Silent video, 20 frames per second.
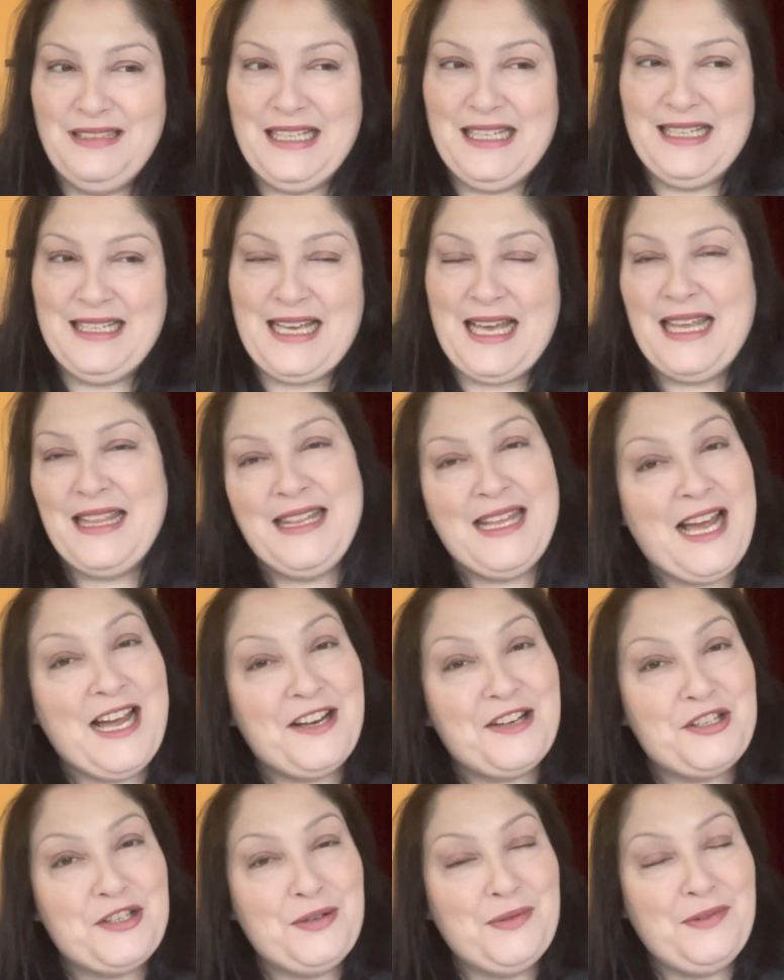get in the
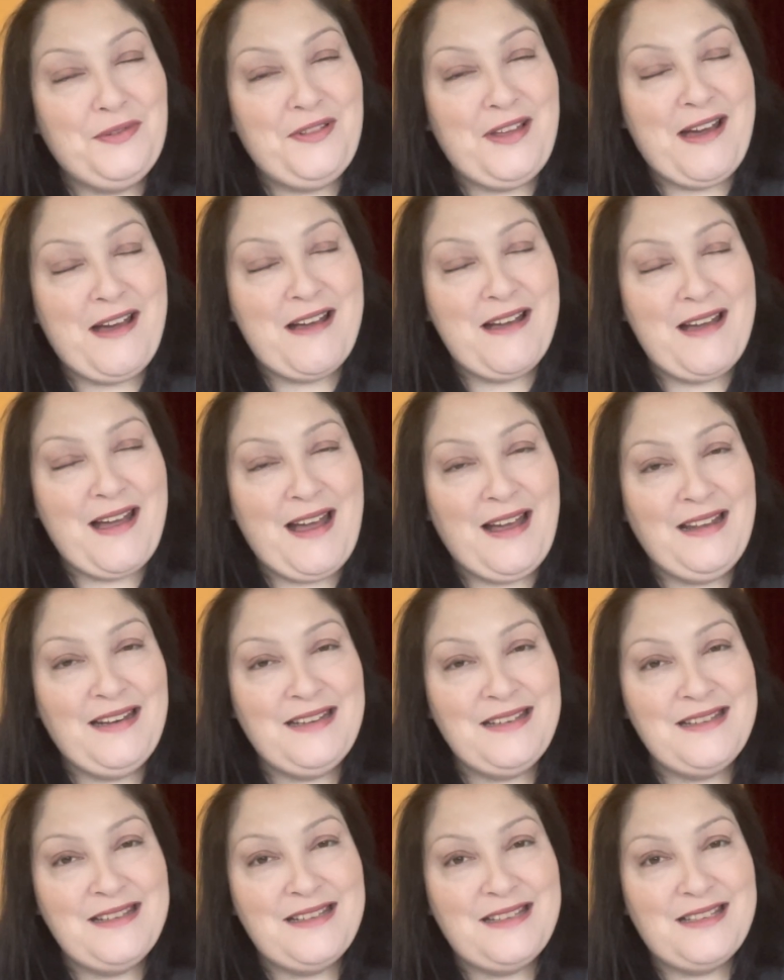action on that
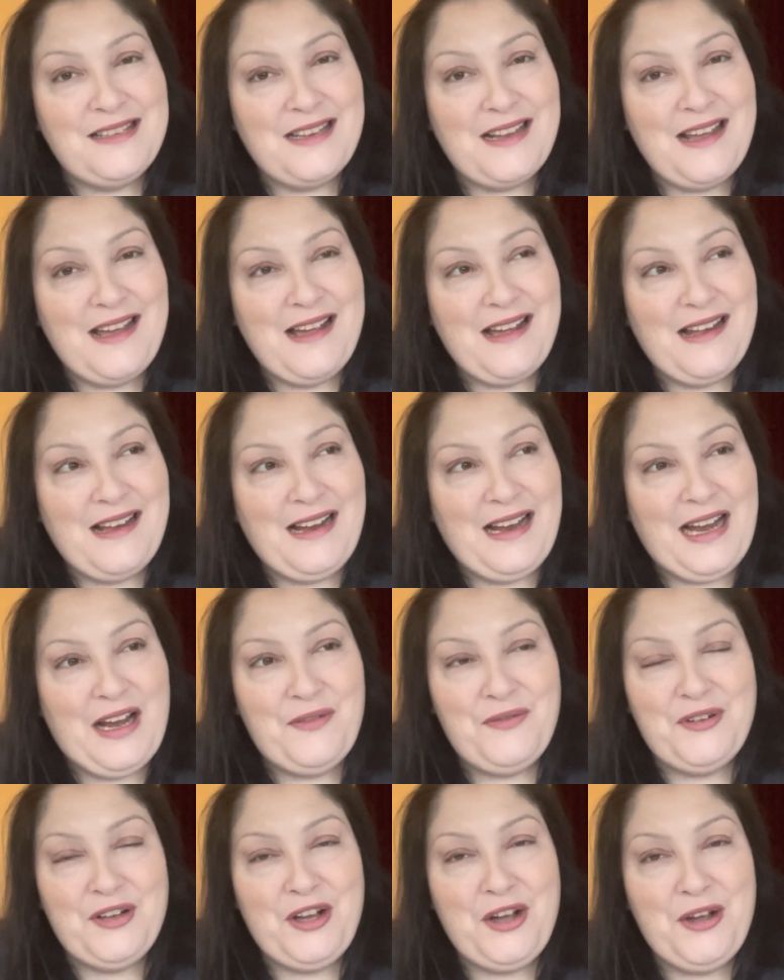and
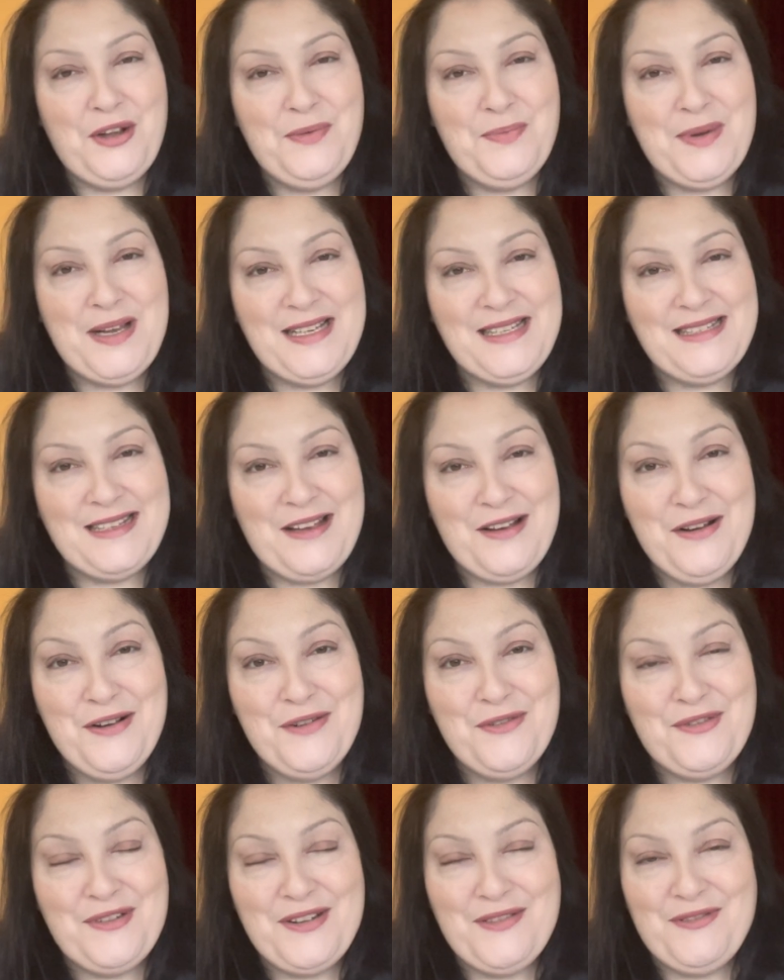have a go
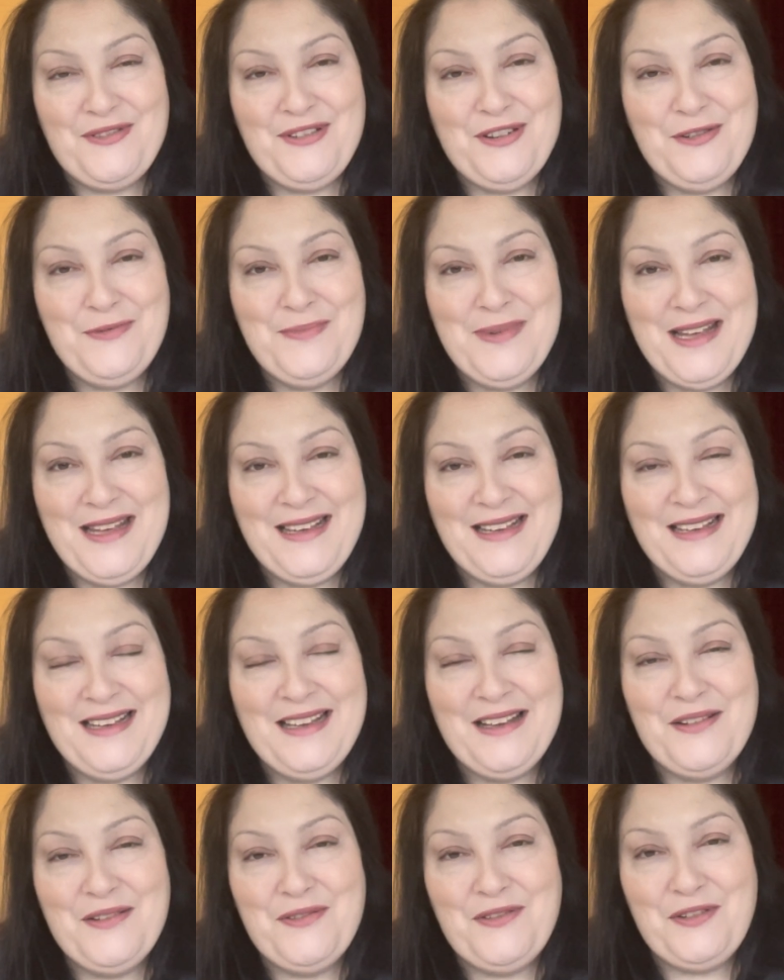myself at
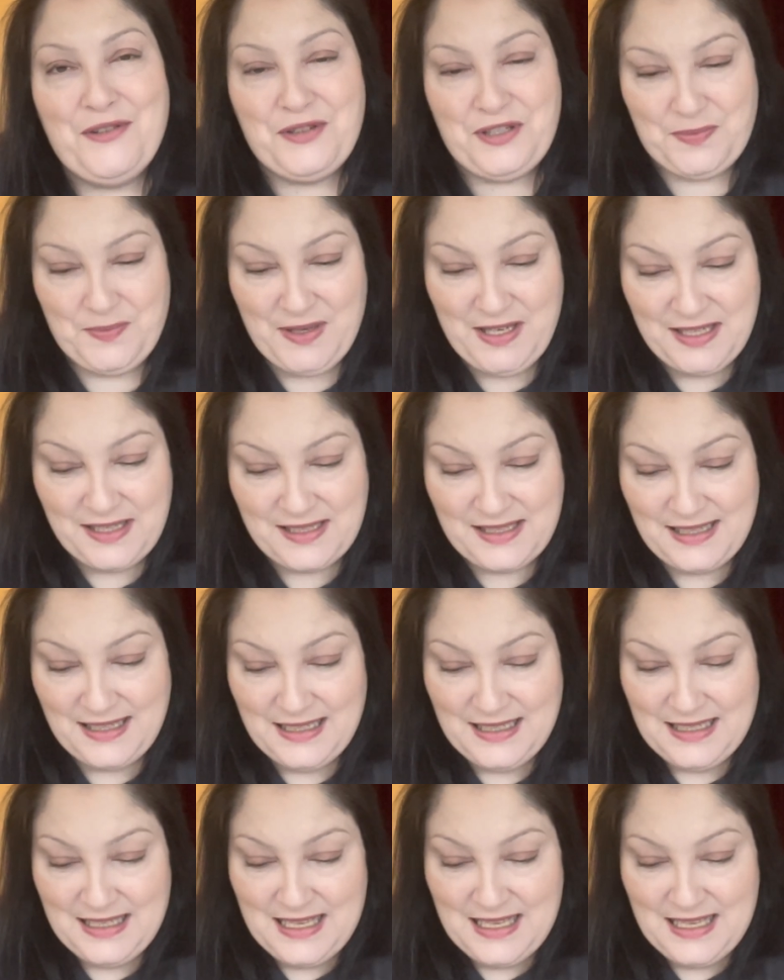filming Flossmas.